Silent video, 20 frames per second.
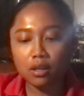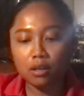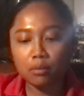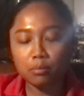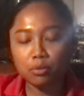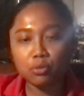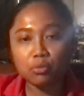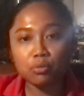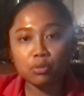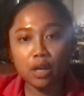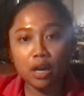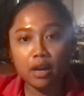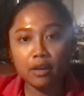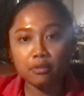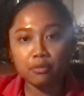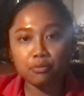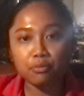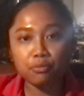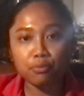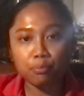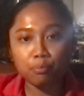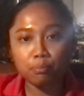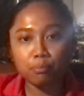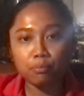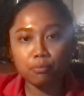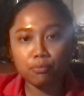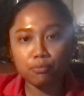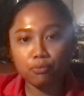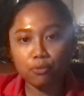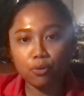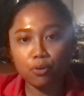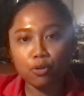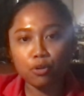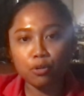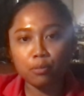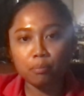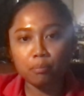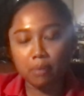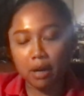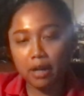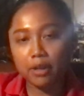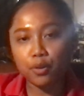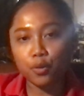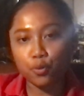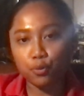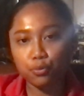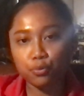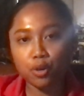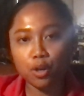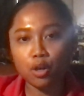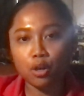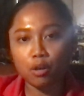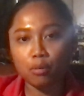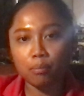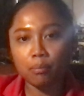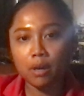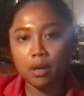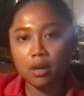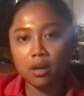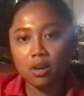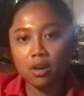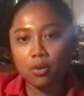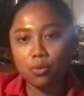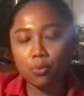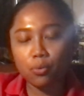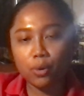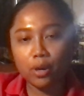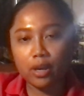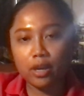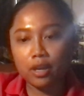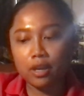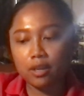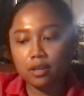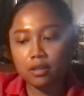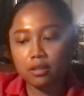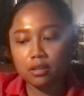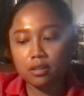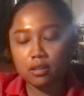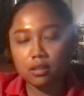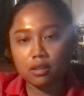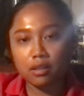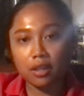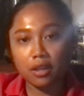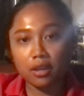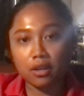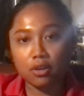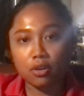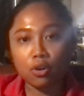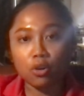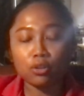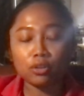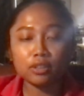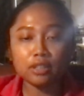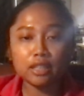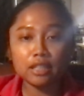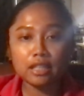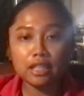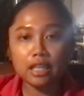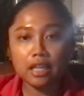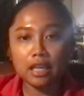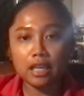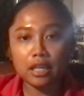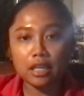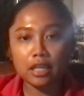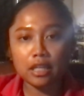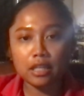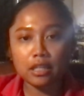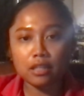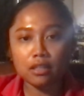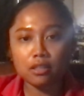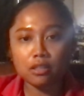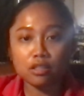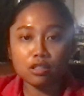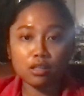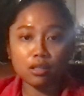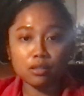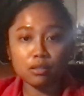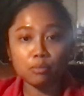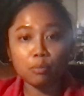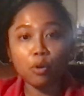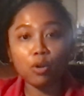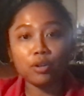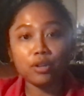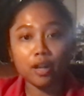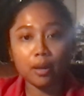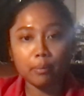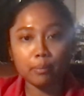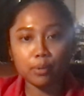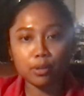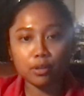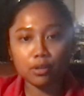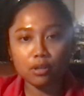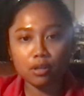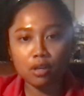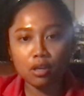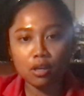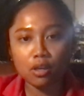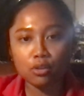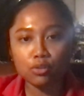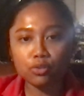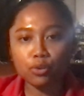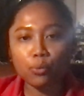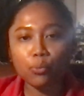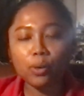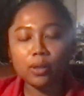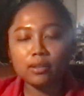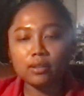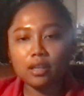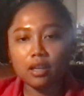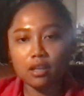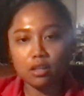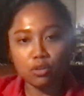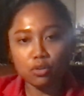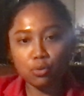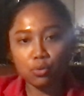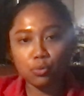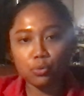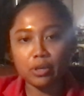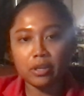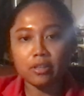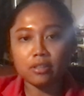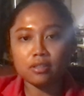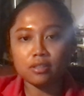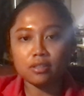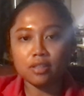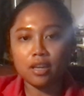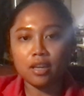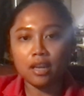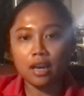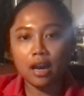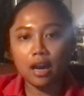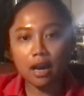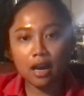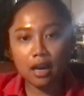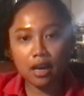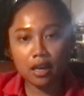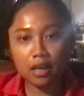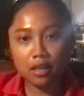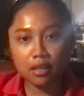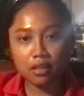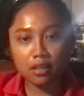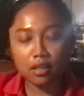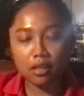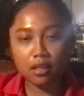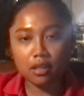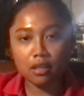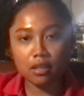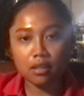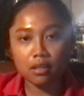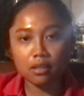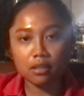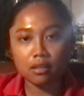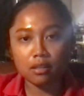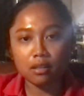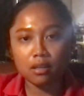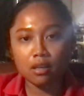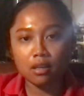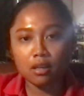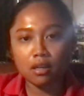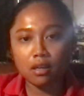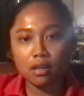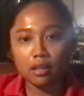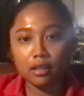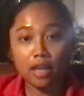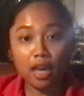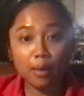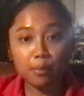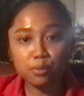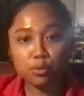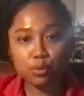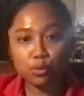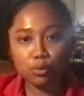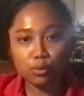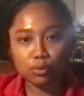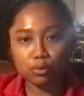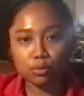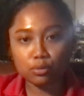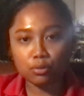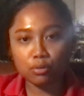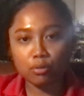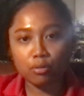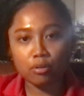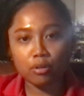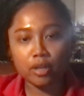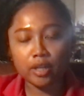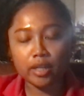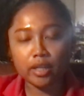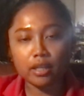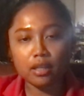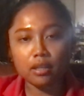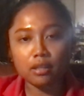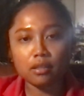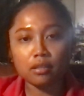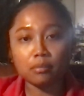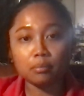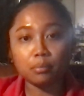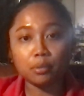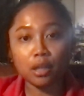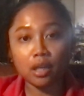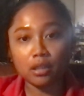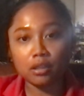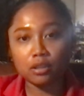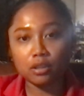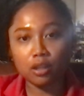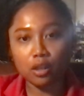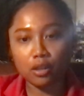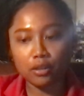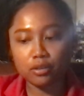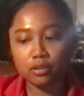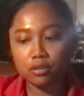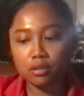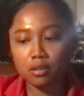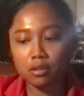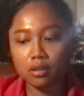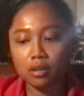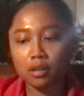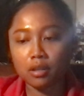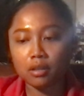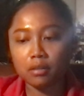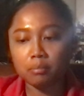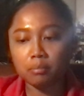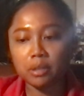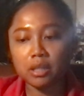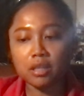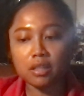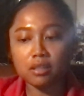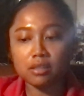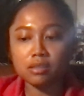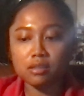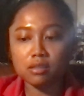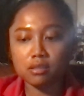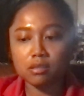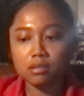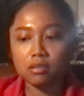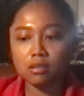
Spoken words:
do not form biofilm when they're only in a small number. So what they do is they hide in capsules or in blood clots, and because